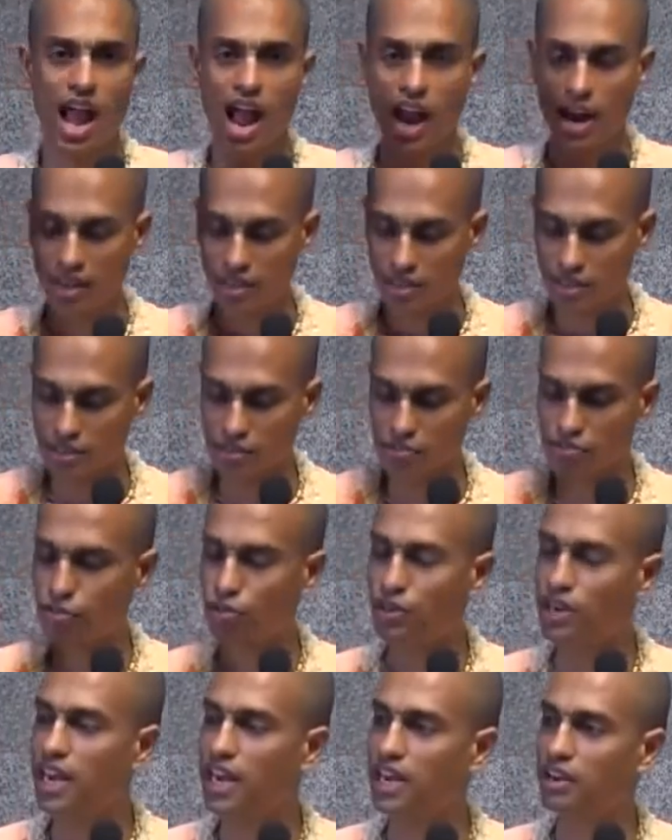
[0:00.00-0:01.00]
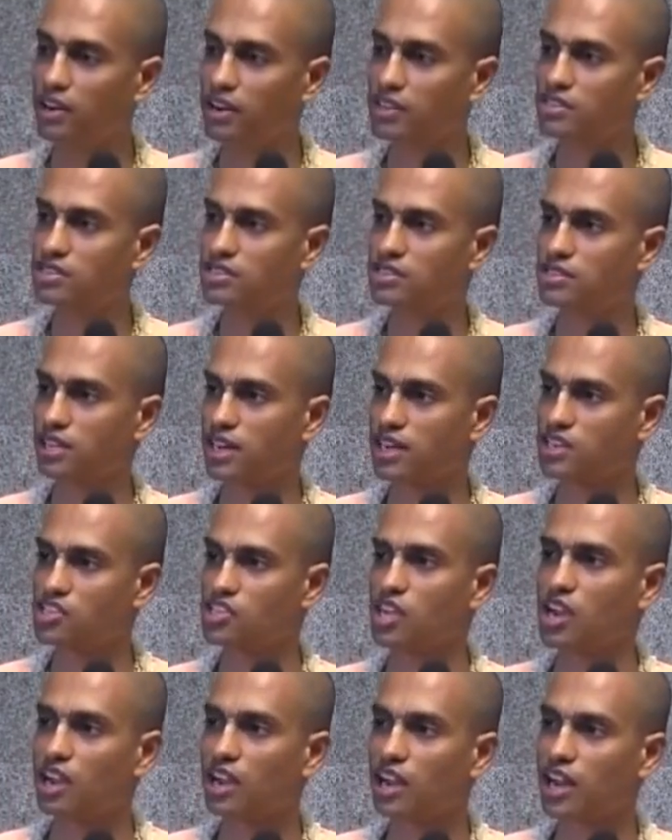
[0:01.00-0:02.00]
and fully dressed in a
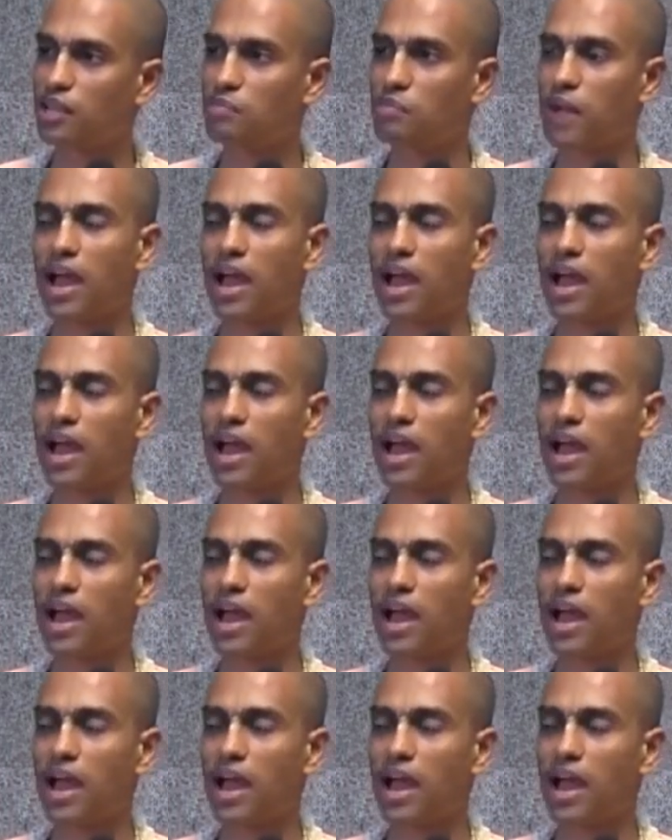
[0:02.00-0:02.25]
jungly